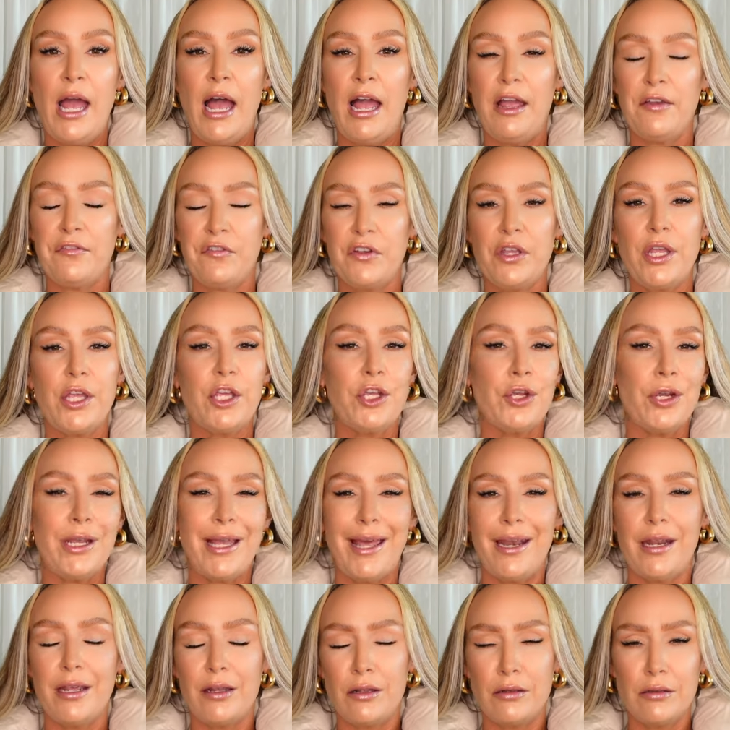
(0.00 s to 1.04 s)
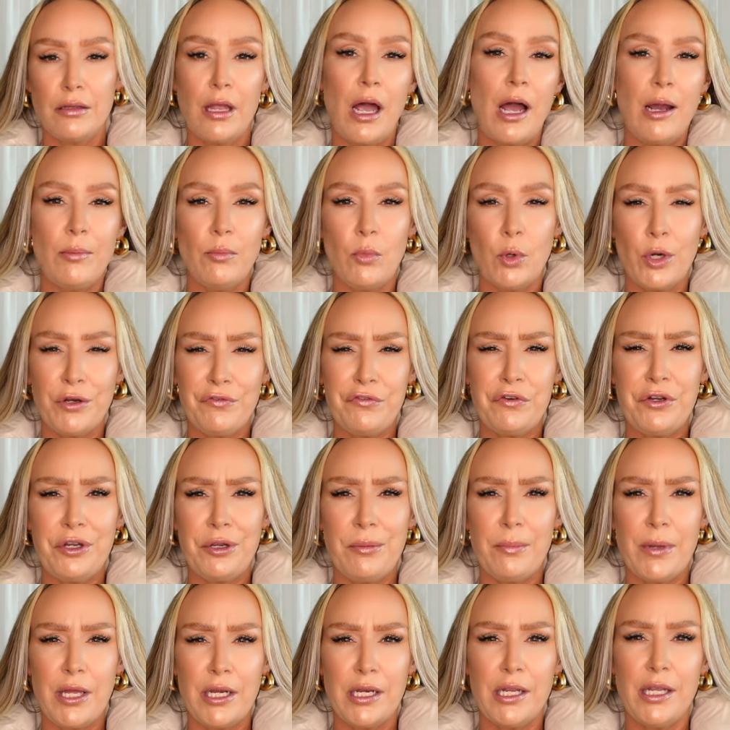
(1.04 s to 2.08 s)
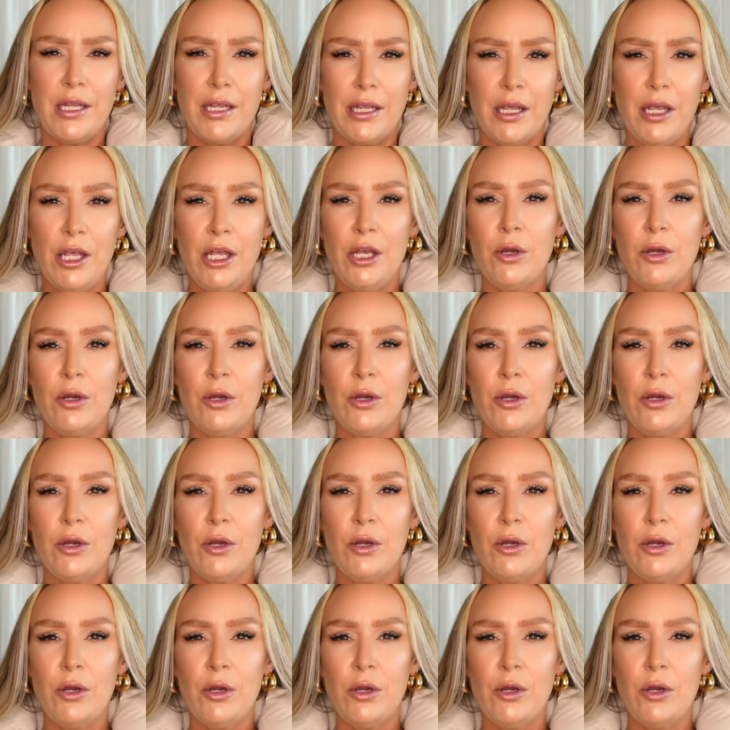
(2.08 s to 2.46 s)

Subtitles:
I feel like you're getting a lot more for your money